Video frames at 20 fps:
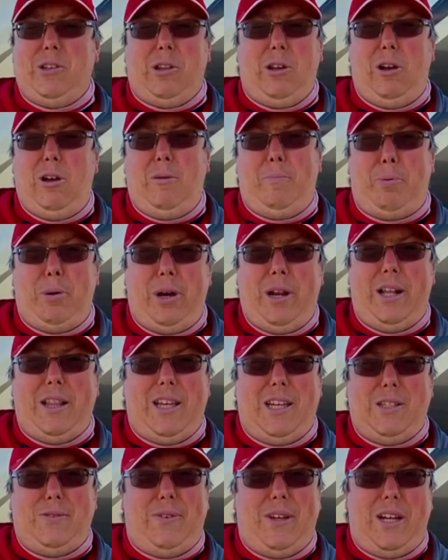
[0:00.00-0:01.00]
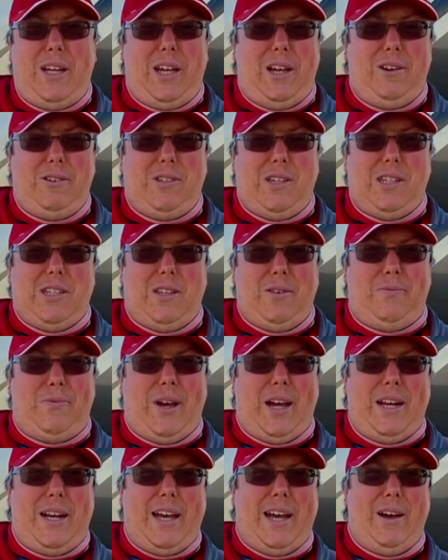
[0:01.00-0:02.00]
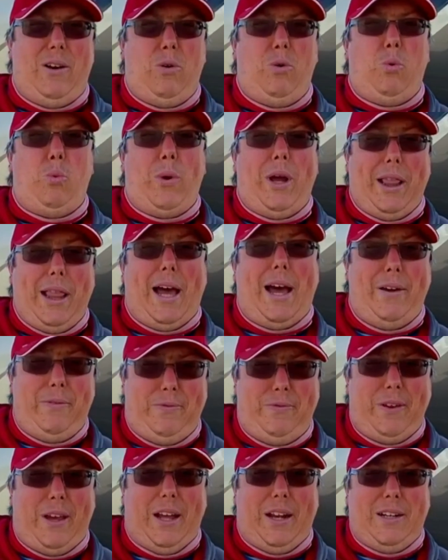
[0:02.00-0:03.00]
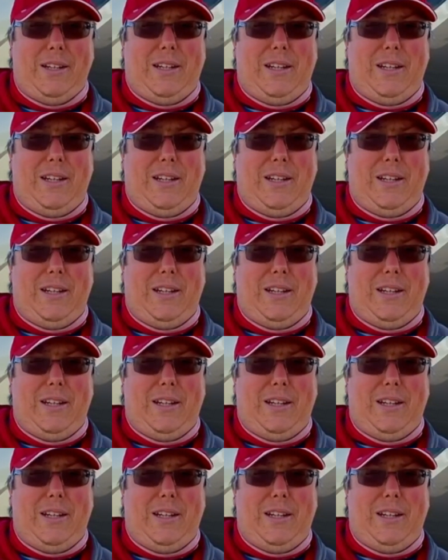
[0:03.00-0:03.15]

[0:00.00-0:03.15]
So the whole point of these videos is to find out will I fit?